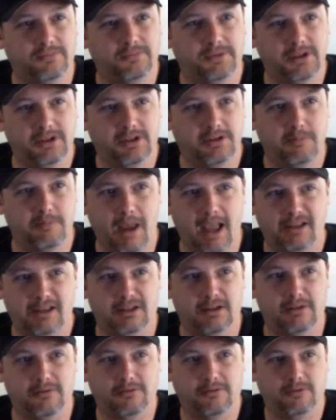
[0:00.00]
This is
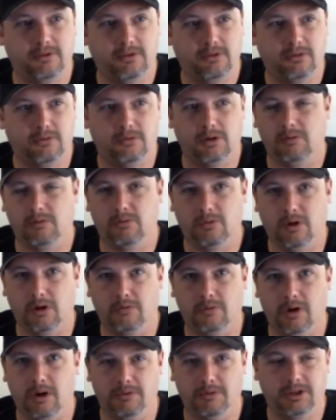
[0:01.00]
massive. You don't want to run
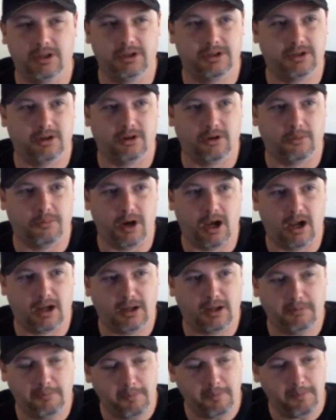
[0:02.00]
around with this in your pocket.